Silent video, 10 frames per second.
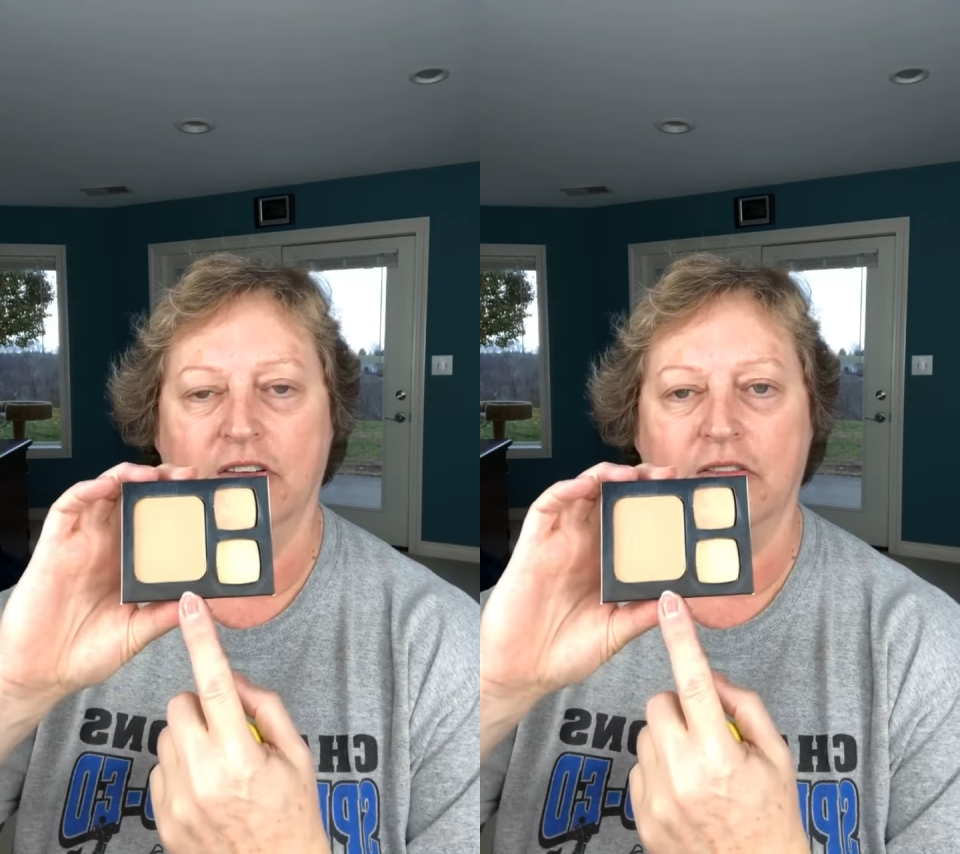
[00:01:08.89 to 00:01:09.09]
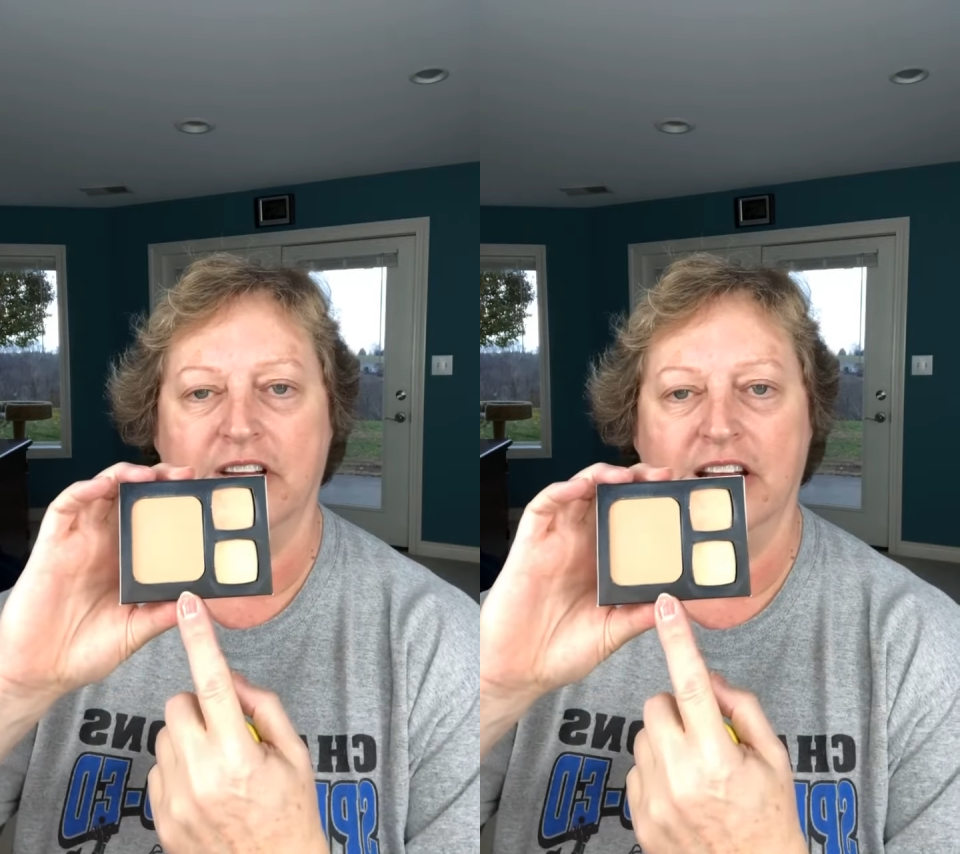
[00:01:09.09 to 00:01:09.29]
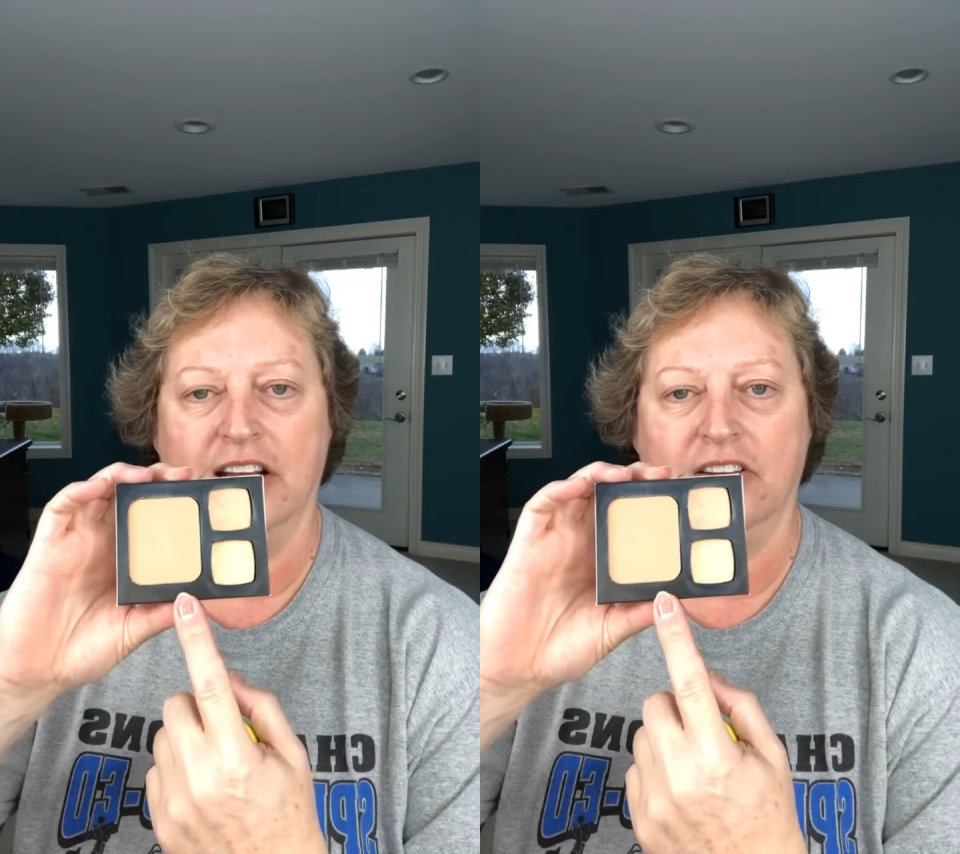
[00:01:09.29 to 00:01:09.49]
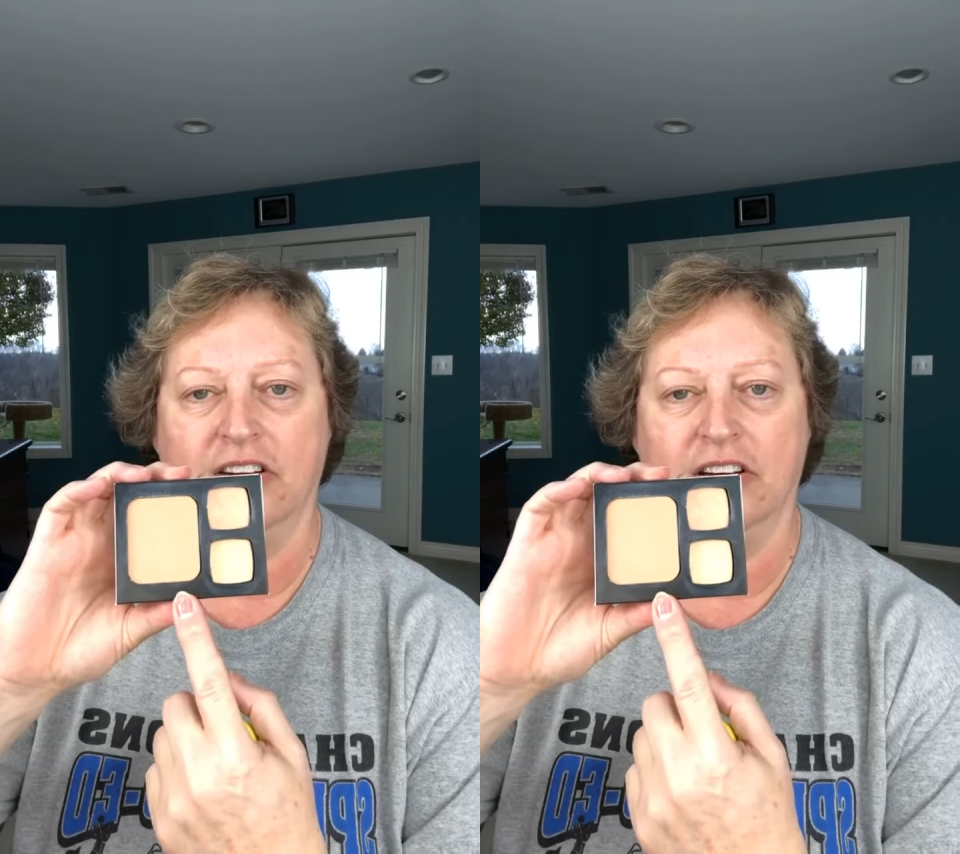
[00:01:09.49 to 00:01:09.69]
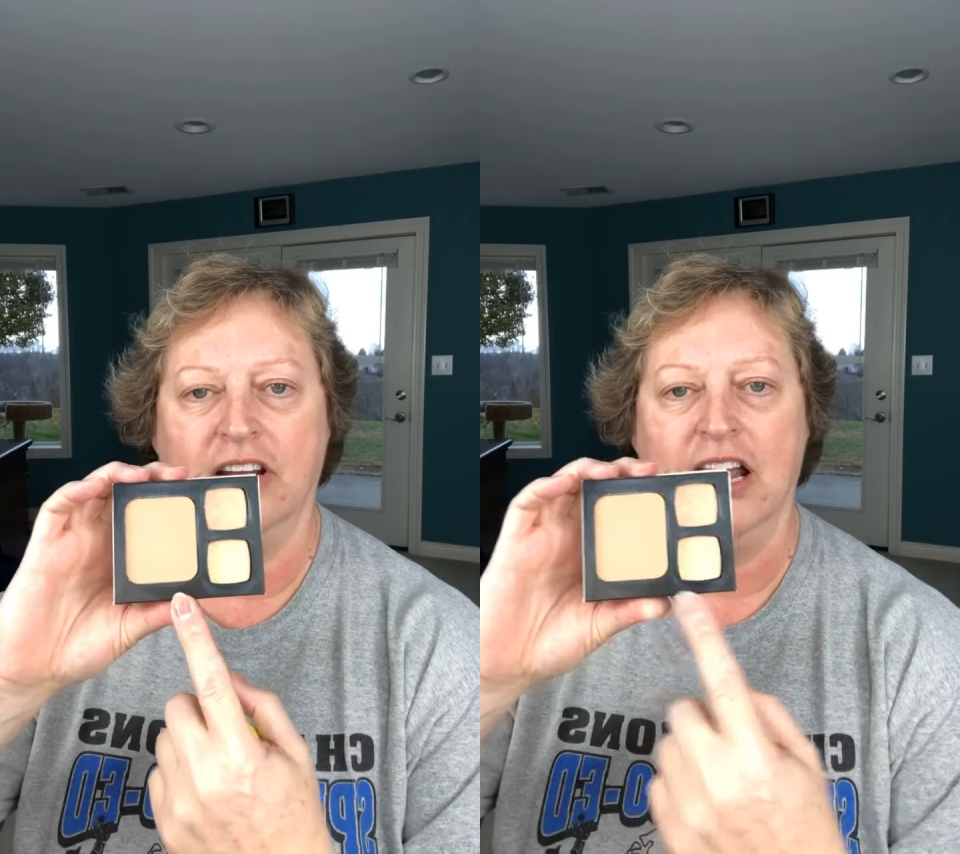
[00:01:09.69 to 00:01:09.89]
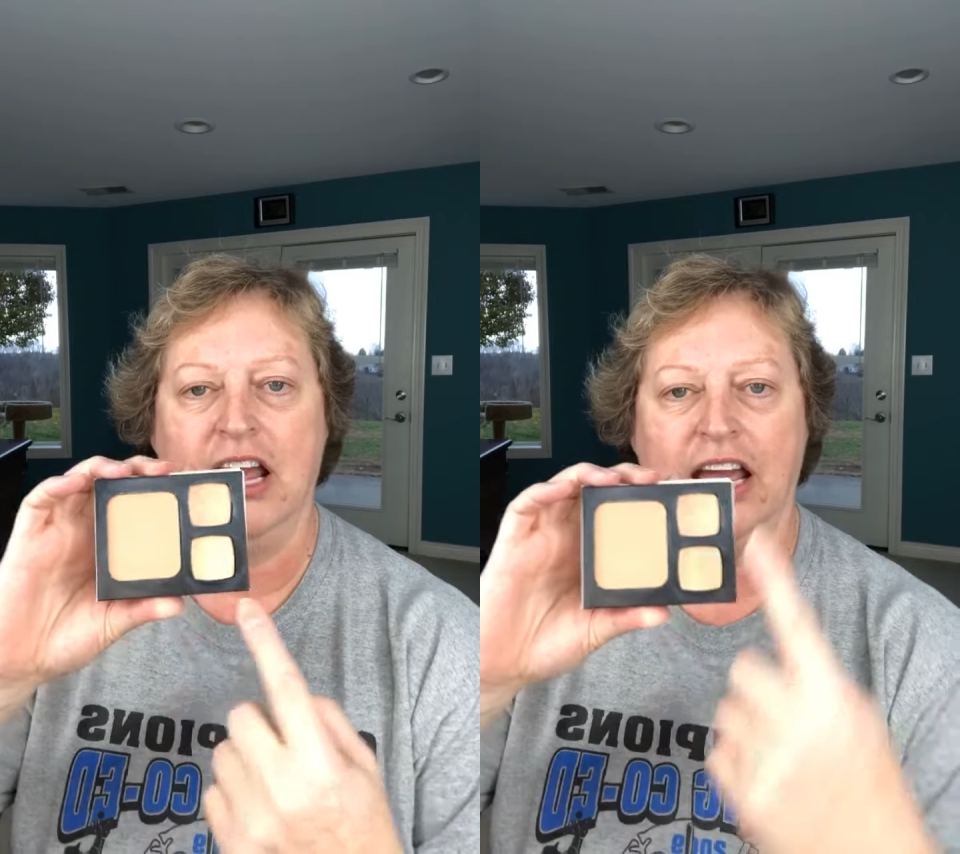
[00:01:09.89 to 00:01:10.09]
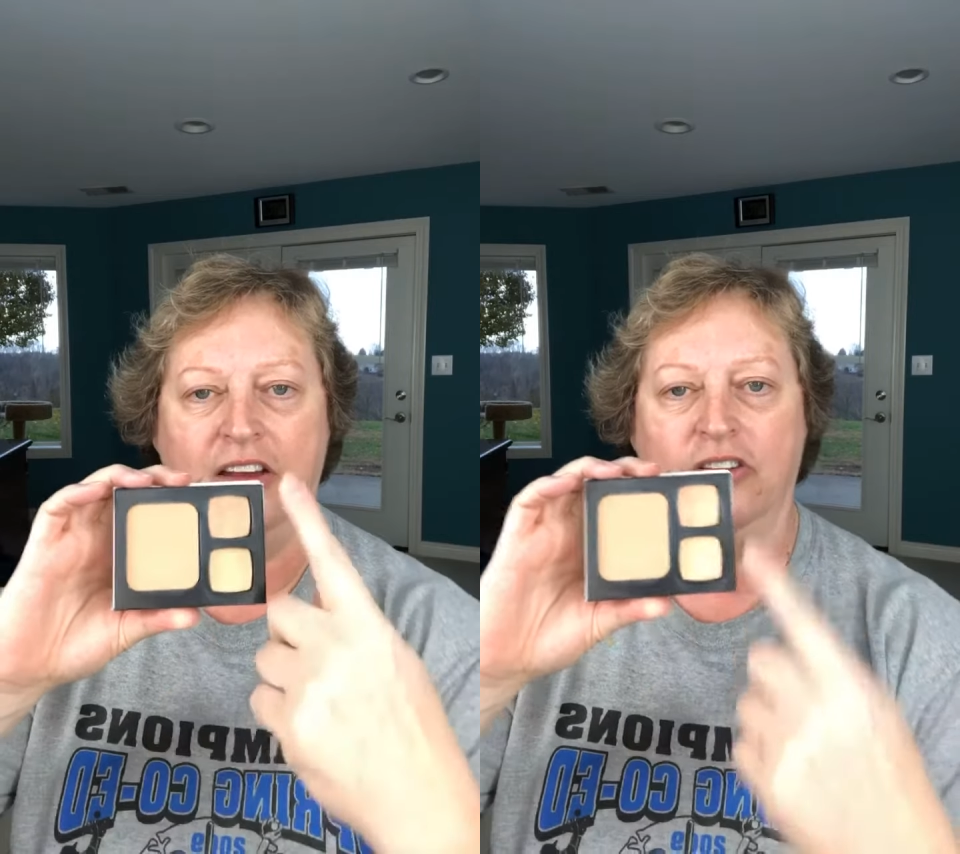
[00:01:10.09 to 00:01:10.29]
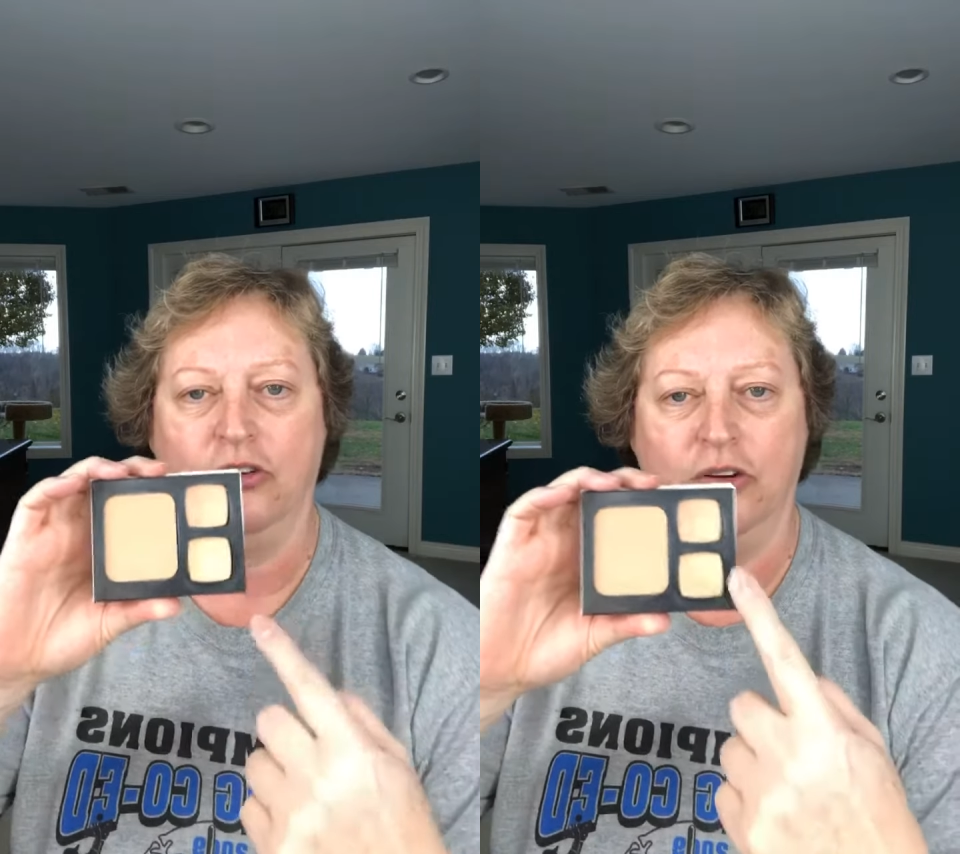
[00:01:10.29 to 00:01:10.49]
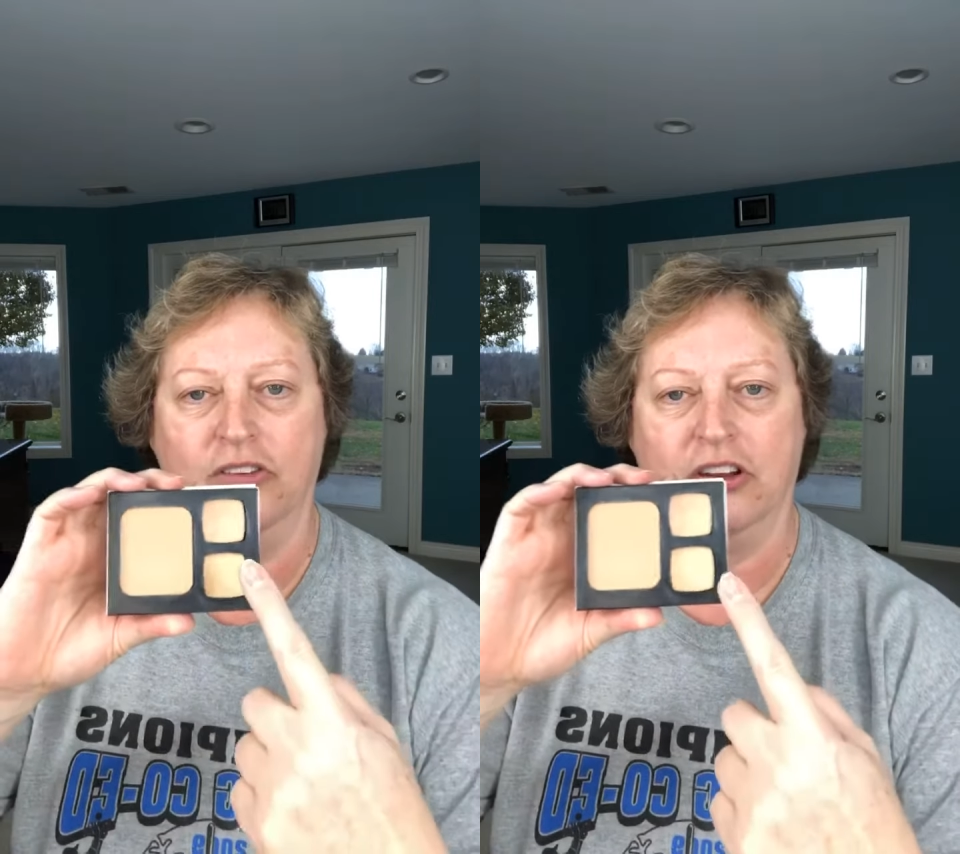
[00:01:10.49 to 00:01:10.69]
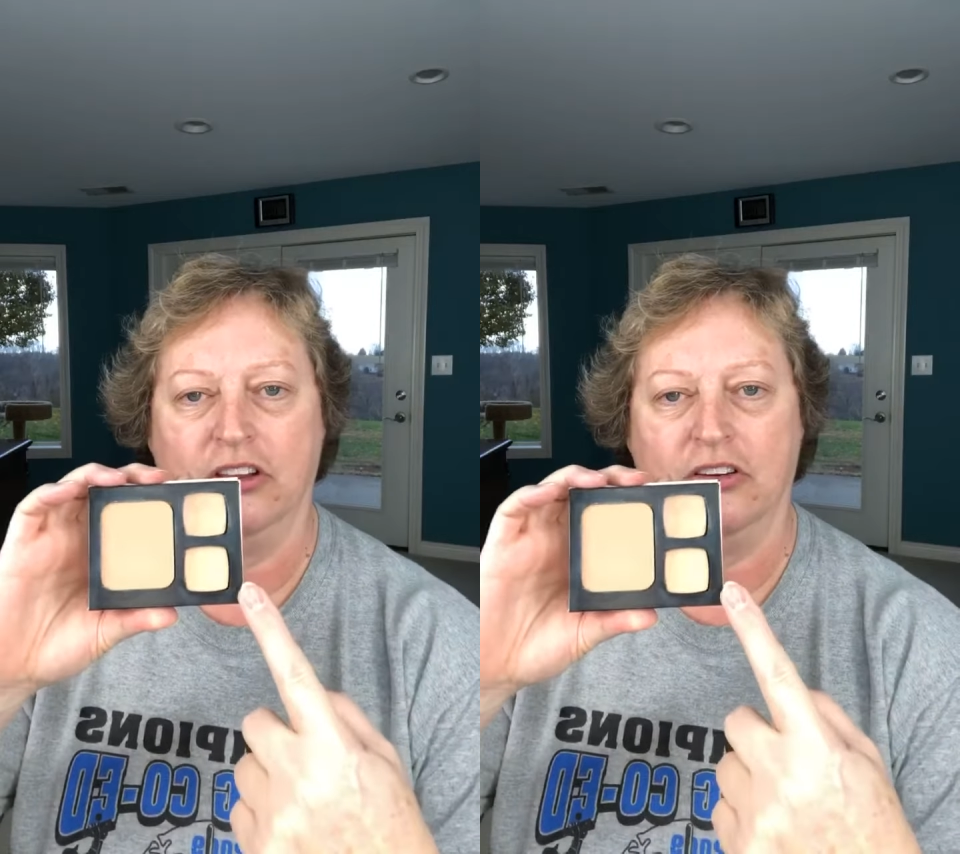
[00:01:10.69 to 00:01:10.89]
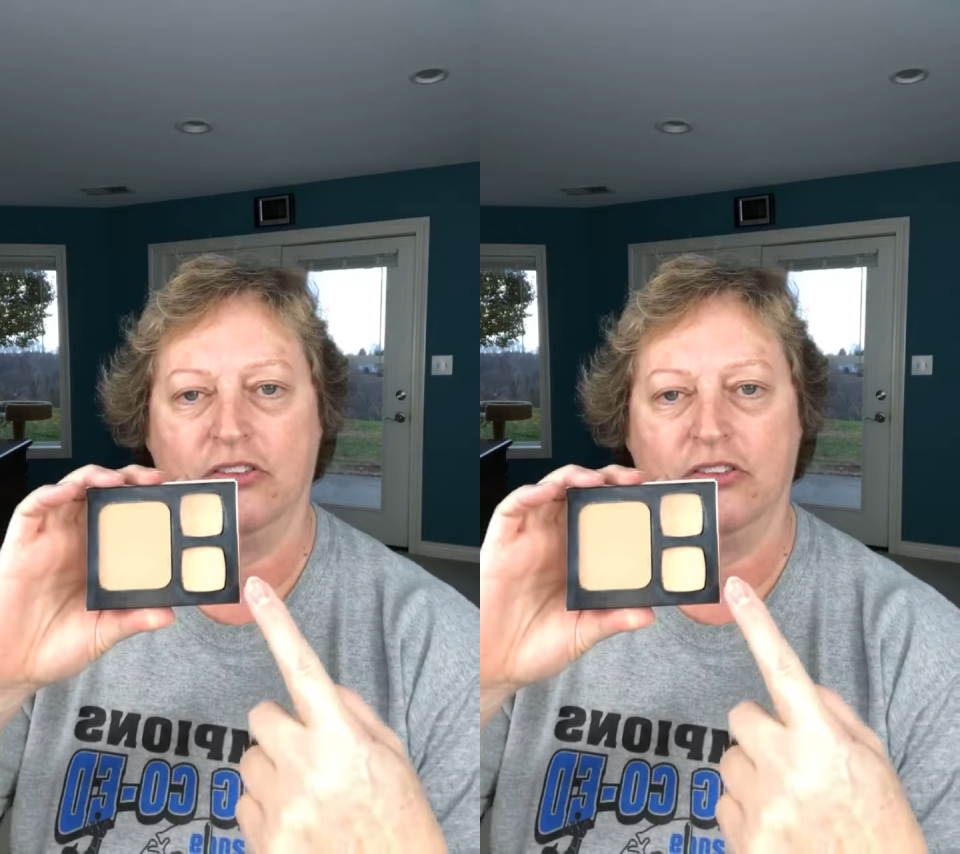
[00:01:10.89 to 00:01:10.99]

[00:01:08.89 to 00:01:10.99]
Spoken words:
foundation and 2 concealers,